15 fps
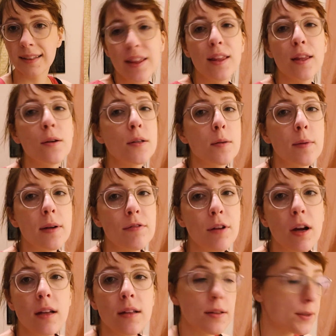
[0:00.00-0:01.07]
Those are my
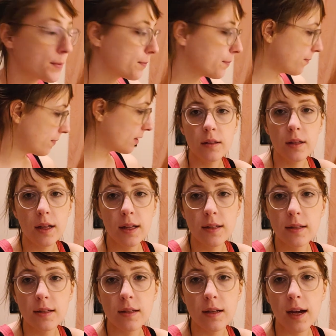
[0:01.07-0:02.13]
friends.
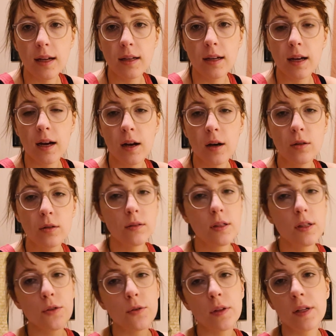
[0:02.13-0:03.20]
It's night now,
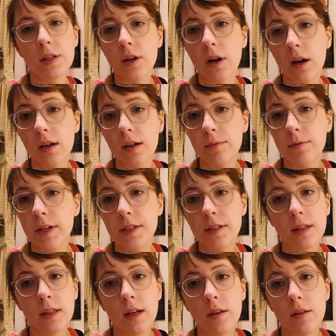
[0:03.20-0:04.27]
it's really dark, I'm
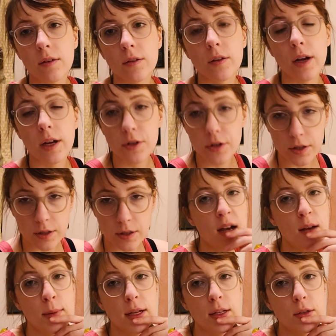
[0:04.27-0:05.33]
facing the other direction.
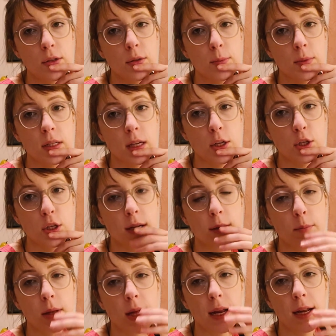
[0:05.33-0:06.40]
I might do some sketching
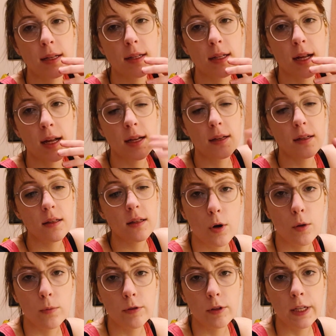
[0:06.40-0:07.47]
and planning tonight.
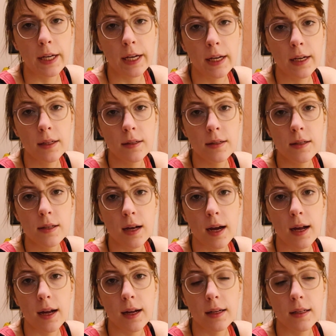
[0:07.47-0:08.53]
Hopefully
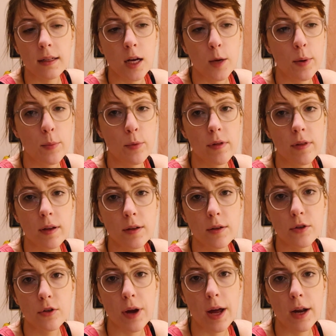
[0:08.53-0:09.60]
tonight I can come up with a
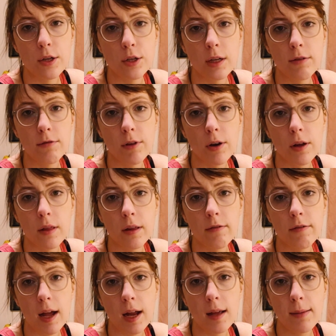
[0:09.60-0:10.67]
strategy for the
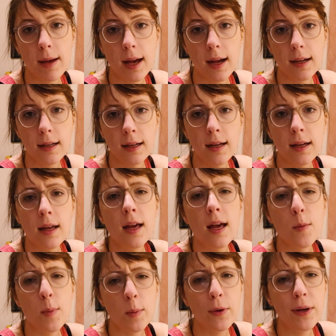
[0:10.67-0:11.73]
fanny pack.
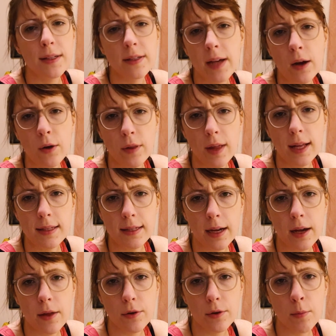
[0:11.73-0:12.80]
Maybe we can tackle that
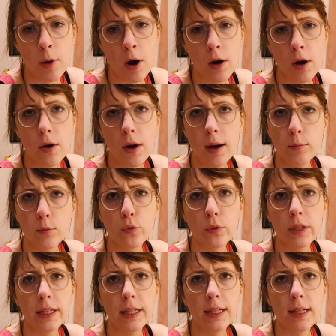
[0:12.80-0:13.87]
together tomorrow. I'm
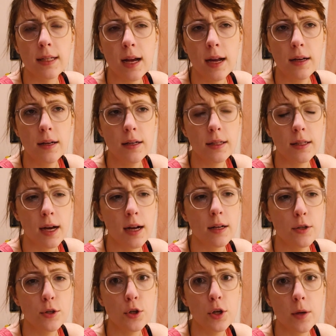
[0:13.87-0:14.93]
really excited and kind of
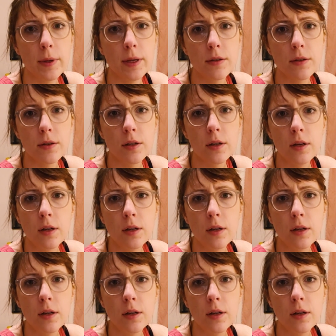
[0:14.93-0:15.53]
determined.